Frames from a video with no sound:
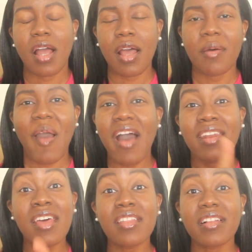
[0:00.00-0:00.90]

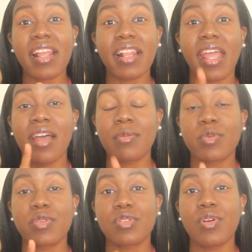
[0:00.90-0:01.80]
Another thing that
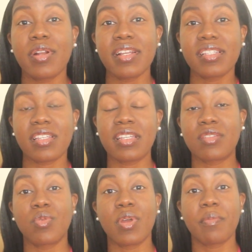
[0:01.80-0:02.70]
helps with soreness
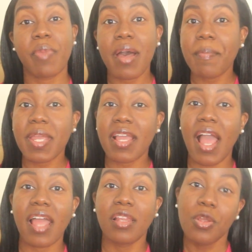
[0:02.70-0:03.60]
is when pumping,
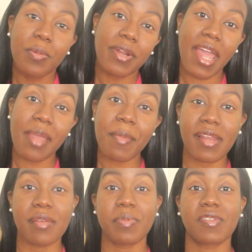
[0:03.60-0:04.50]
I lubricate
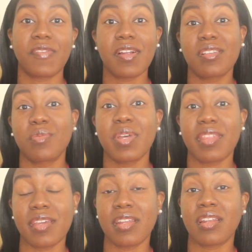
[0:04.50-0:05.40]
my nipples first
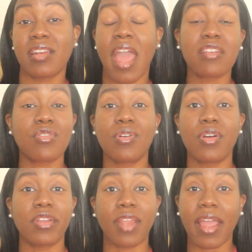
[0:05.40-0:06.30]
with a natural
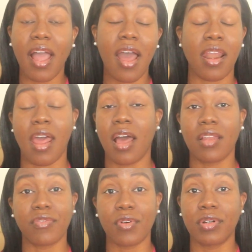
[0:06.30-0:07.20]
oil like an
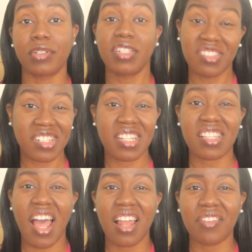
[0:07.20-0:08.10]
olive oil. Usually
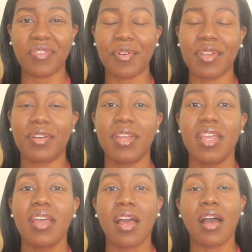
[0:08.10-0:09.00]
it's olive oil.
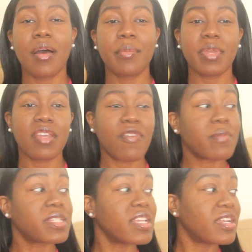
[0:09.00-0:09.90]
If
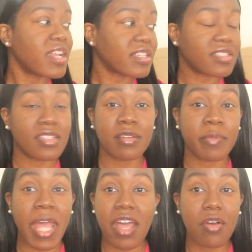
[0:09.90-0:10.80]
I'm sitting next to
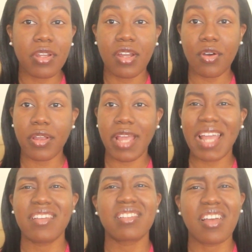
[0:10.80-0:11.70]
my coconut oil,
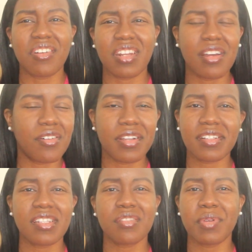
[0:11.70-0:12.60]
I use coconut oil.
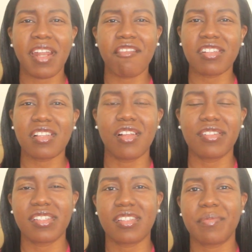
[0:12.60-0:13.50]
It's just whatever's
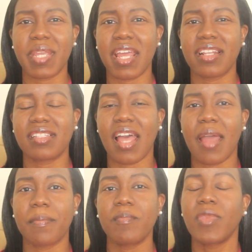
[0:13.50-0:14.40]
closest to me at the
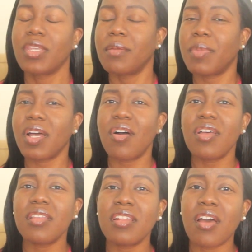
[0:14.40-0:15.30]
time. But
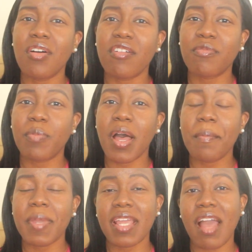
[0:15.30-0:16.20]
on the note of
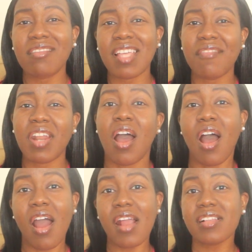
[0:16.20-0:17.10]
pumping, I was having a
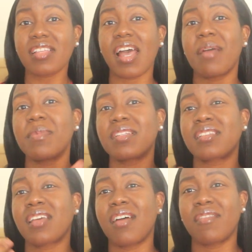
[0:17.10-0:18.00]
hard time
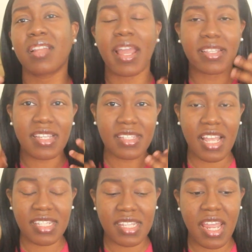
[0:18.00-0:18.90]
discovering, like, since
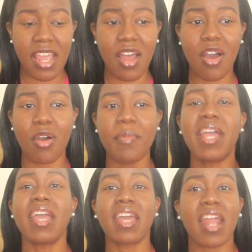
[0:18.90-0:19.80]
I stay at home
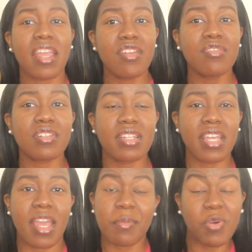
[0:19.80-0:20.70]
and I
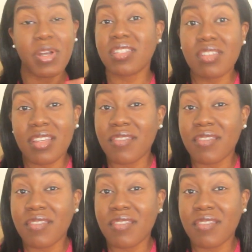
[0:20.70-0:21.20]
usually am the one to